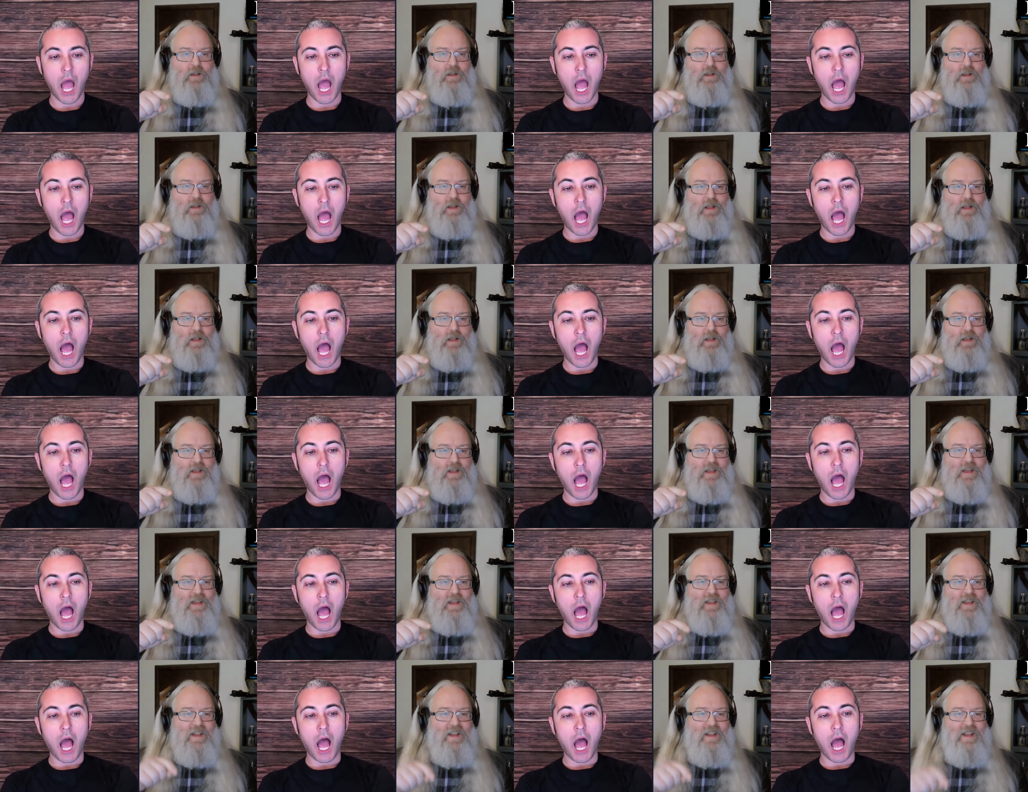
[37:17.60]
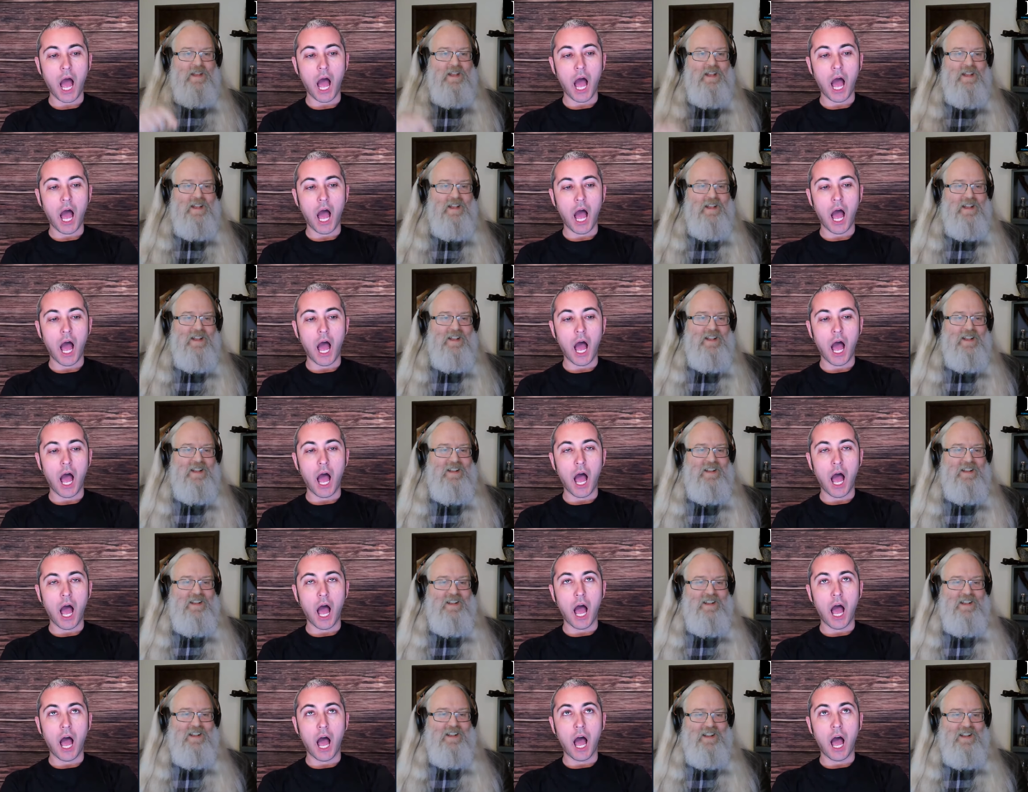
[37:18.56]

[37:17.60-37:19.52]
[no speech]